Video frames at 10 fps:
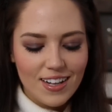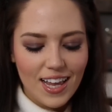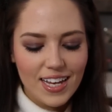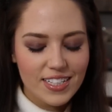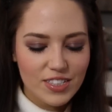
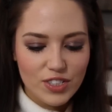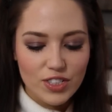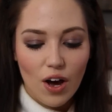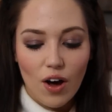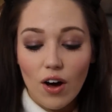like a
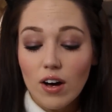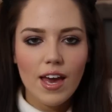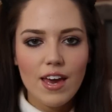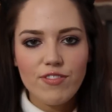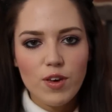star.
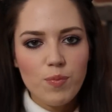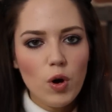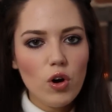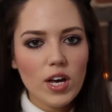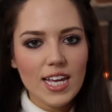If you're
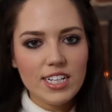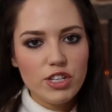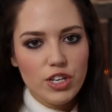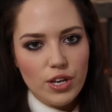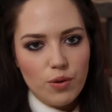more
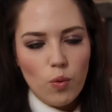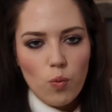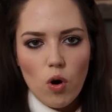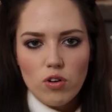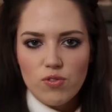into
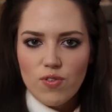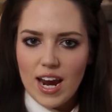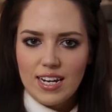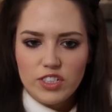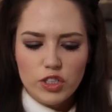one
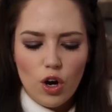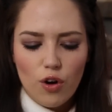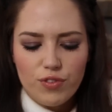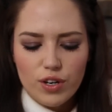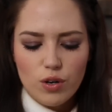range
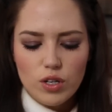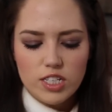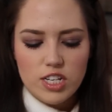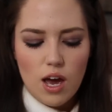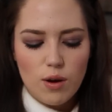of the
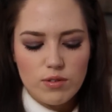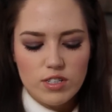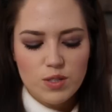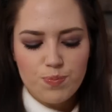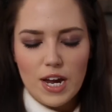colour tone
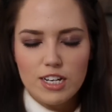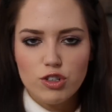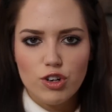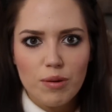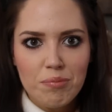
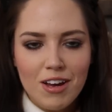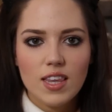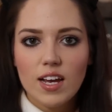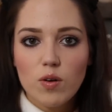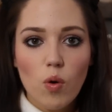spectrum,
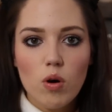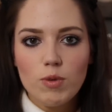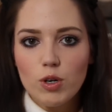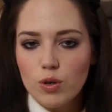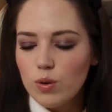like
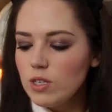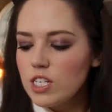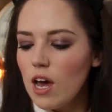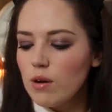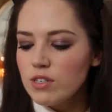warm or cool
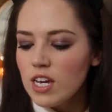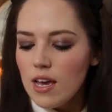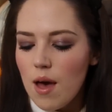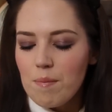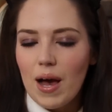toned,
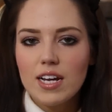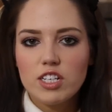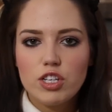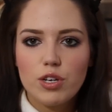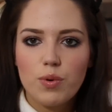
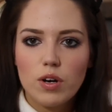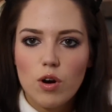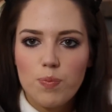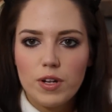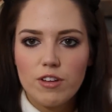MAC do a
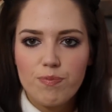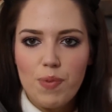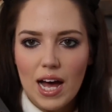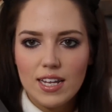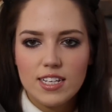couple of
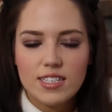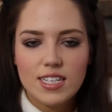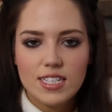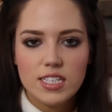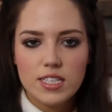palettes.
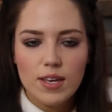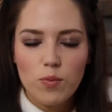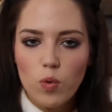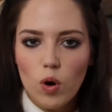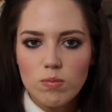This is the
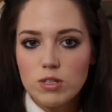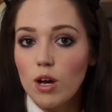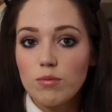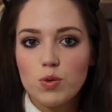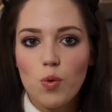warm
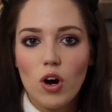toned